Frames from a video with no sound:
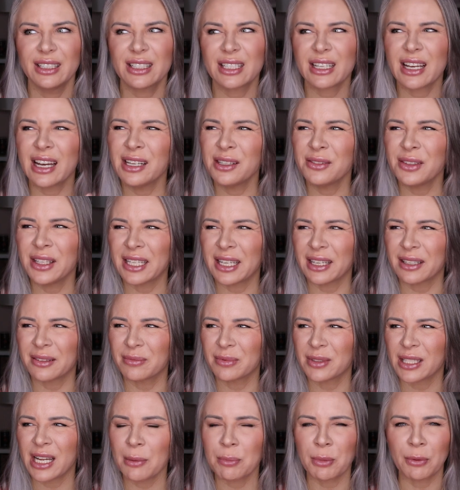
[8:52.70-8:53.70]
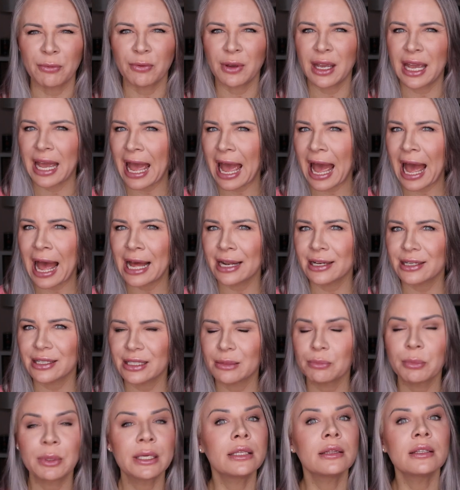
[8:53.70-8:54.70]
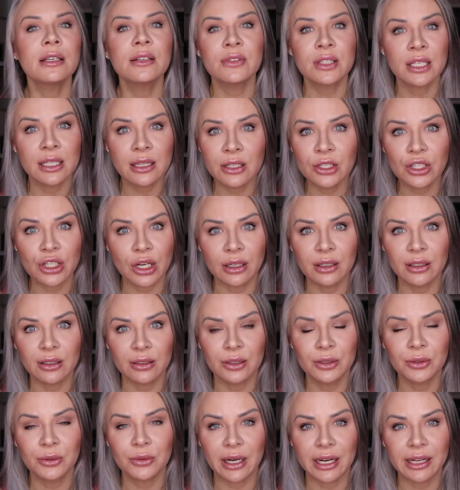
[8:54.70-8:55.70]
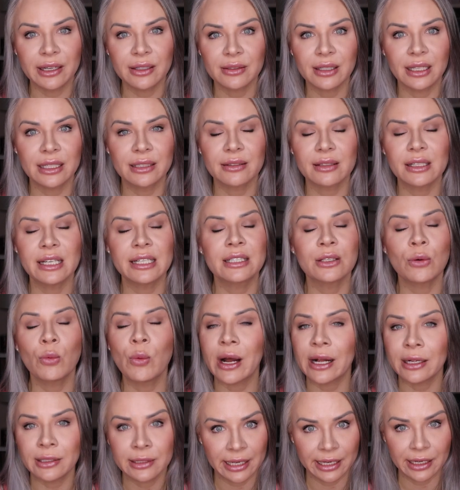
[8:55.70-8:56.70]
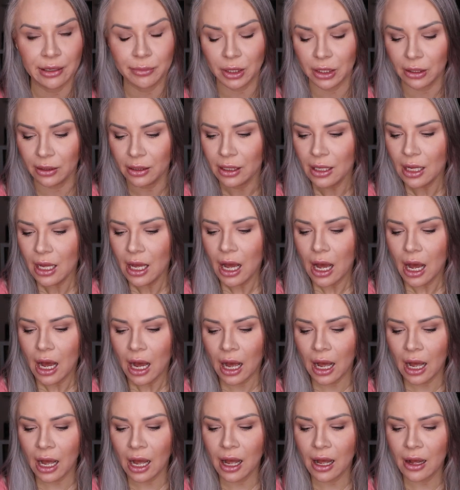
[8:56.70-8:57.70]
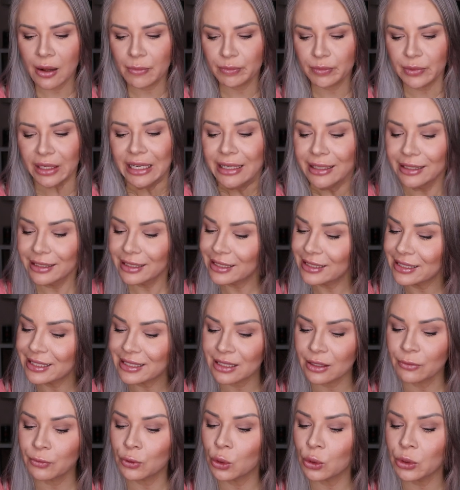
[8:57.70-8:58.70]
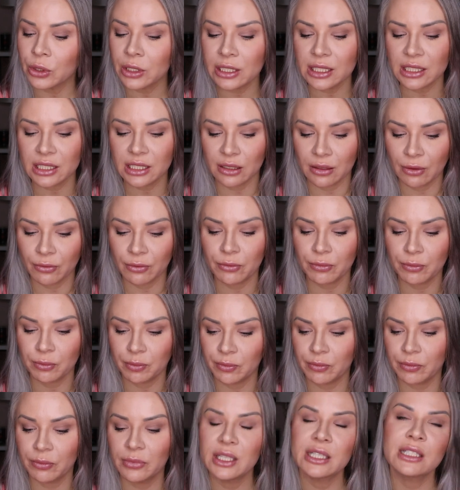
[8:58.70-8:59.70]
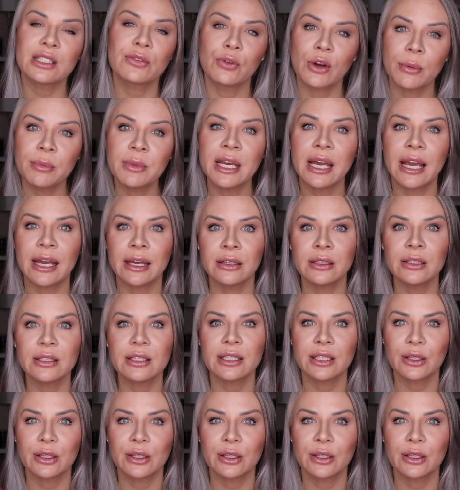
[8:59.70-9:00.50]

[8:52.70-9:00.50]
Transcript: it's kind of like a type of cat, but it lives in the jungle, right? Uh, it's a wild animal. Um, and it is, of course, it's from the anal